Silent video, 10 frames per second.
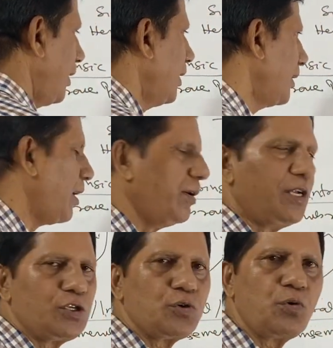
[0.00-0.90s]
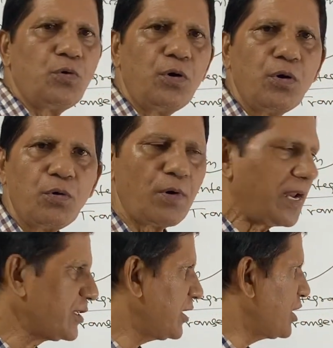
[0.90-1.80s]
Now it is so
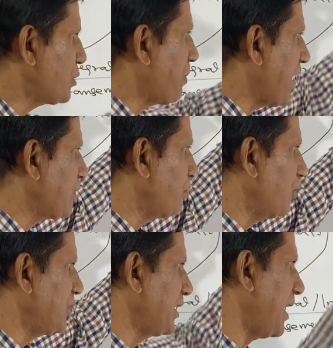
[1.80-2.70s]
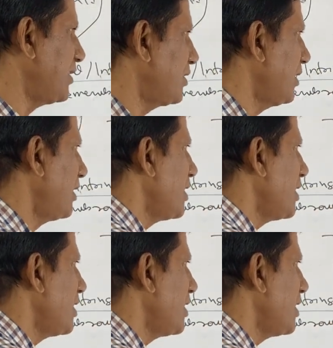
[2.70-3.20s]
once it spans both sides.